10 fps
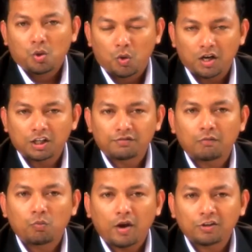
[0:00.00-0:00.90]
Workers
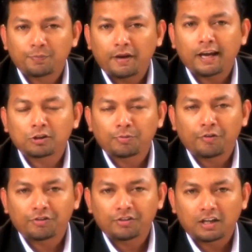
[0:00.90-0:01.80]
from West Bay
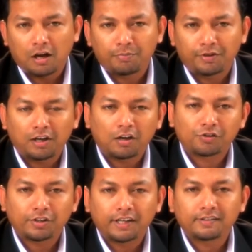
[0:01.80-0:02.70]
Exploration Company are
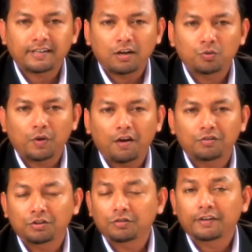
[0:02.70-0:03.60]
sending sound
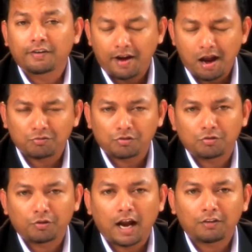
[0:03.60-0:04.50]
waves into the ground
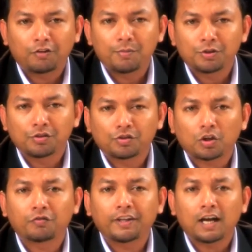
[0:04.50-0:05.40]
to gather images
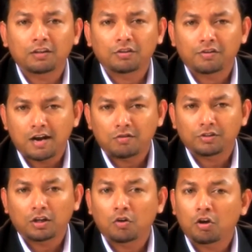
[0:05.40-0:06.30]
of the
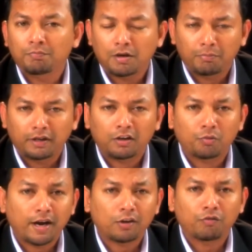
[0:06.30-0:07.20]
underground along
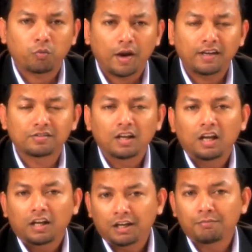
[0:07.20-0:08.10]
public right-of-ways
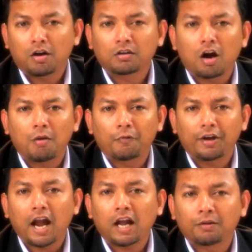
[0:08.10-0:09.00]
in
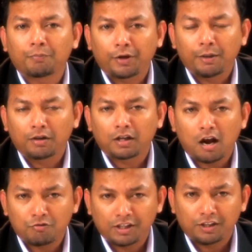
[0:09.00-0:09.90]
Montgomery and the Preble
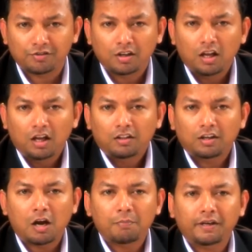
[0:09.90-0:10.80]
counties.
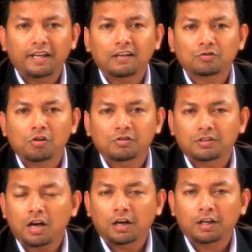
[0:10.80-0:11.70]
The company has also
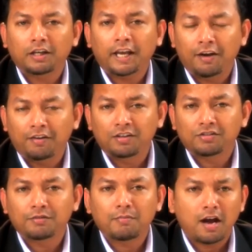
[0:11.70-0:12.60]
targeted
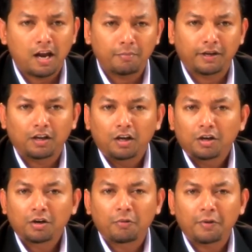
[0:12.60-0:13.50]
areas in Miami,
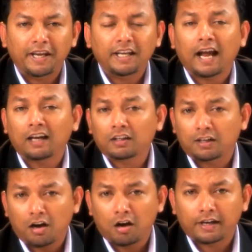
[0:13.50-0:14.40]
Greene, and
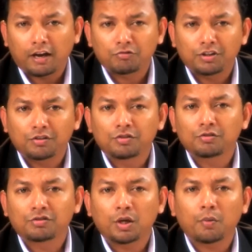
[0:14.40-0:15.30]
Clark counties
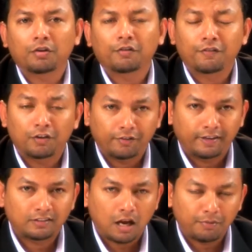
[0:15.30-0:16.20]
to see whether further
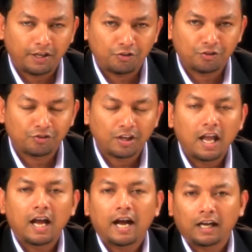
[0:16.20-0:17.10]
examinations
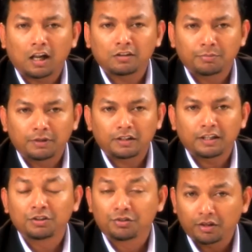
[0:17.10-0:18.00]
and
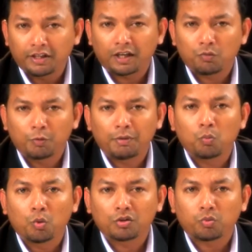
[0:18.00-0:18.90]
ultimately drilling would be
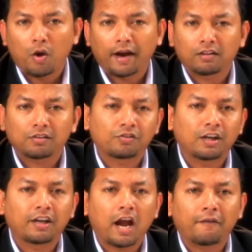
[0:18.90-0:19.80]
worthwhile,
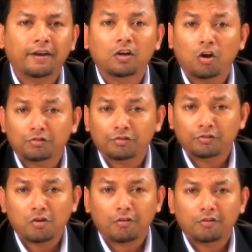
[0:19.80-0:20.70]
said Gary
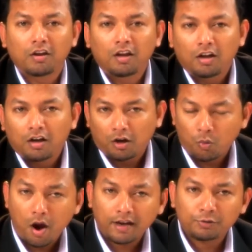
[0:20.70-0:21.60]
Gottschalk,
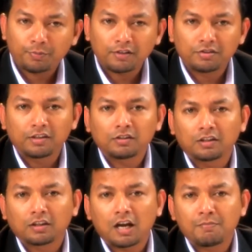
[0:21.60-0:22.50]
a vice president
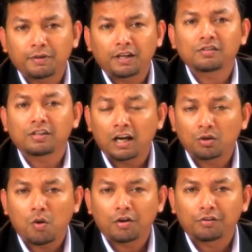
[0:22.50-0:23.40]
in the company's
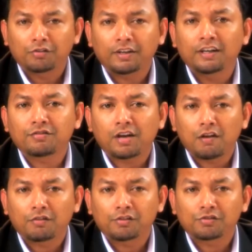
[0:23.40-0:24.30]
headquarters in
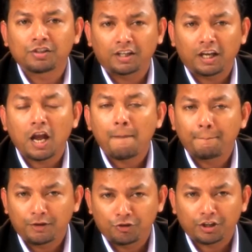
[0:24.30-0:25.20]
Traverse City,
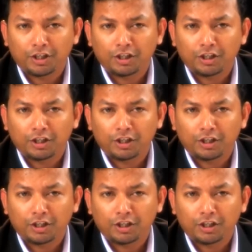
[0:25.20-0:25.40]
Michigan.